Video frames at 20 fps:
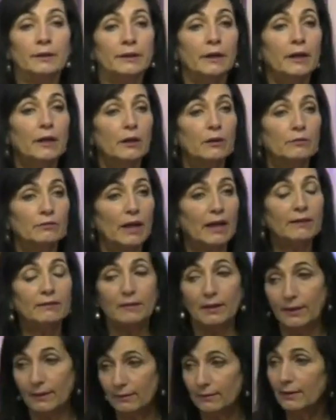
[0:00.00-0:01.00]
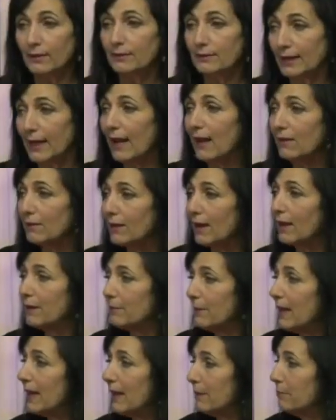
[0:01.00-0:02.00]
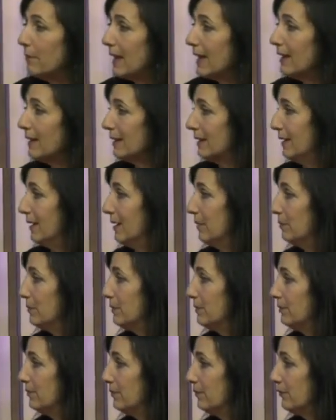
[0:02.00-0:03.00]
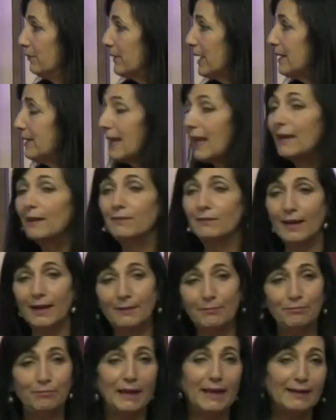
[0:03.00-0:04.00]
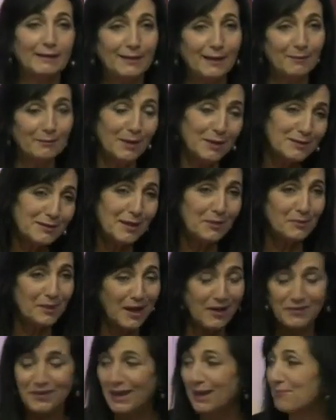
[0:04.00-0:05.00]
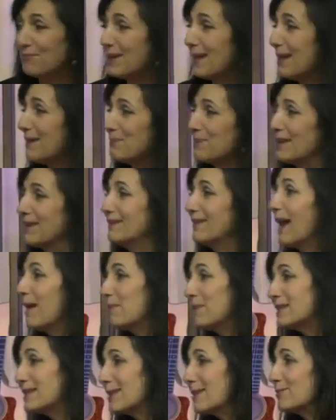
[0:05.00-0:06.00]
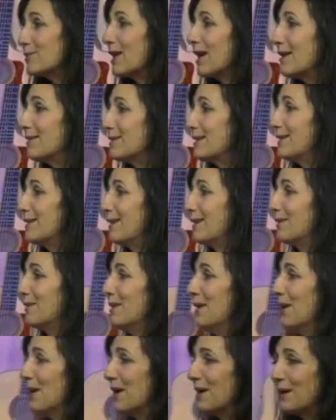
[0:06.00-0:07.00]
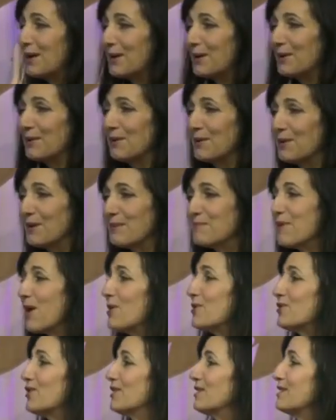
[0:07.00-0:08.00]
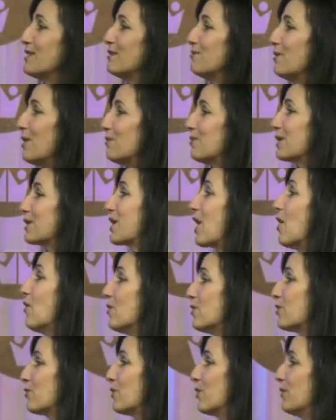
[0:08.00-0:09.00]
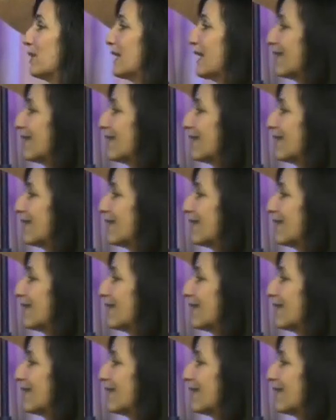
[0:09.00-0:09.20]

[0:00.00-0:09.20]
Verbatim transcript: you know, they, the, the town got mad, mad at him. And they, they beat them. I'm not saying we have to get beat, but I mean sometimes in our in our emotions and what we're going through, we